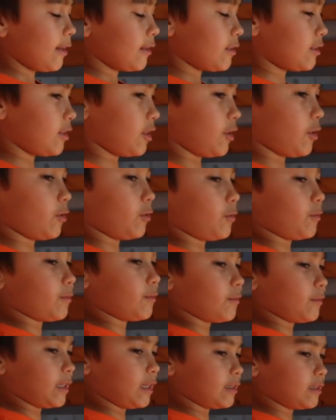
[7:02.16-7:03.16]
So
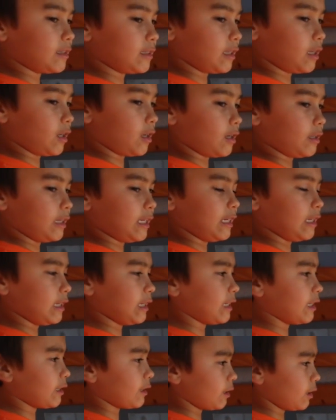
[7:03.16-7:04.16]
that's it on
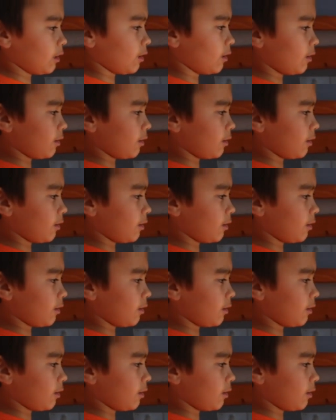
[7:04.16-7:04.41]
heating.